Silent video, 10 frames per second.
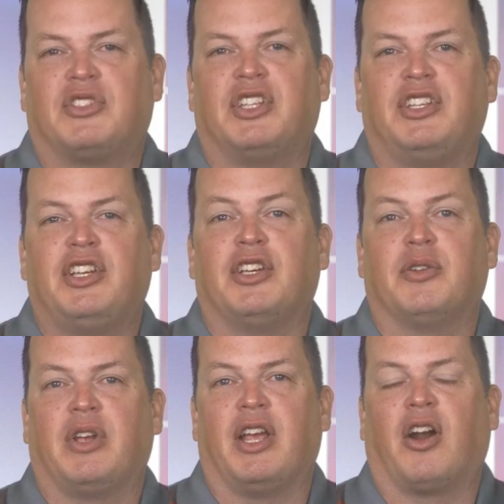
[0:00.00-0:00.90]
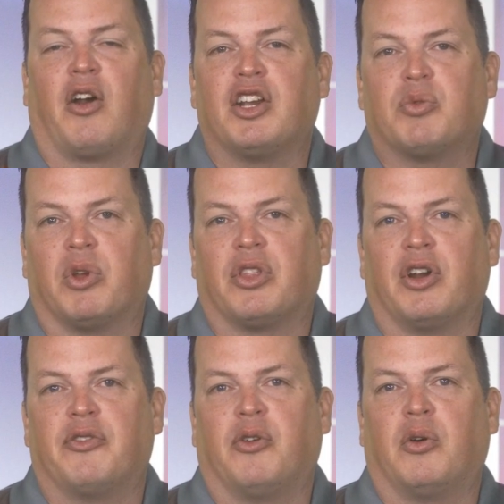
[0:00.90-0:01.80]
see you in
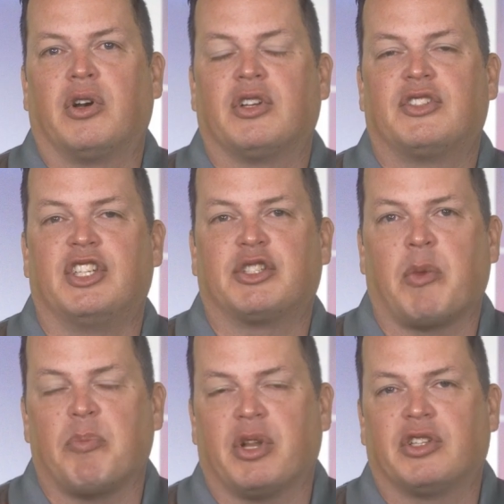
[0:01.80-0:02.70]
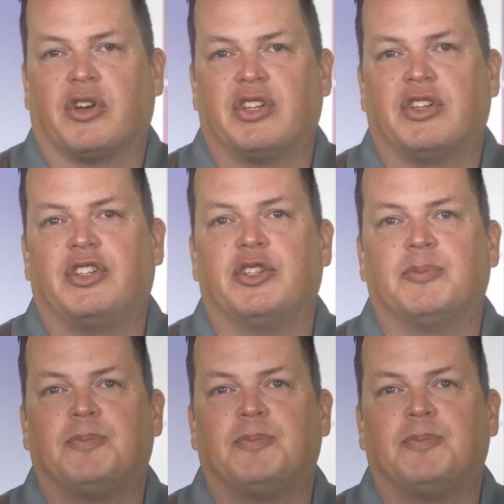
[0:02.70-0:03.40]
RH134 System Administration 2.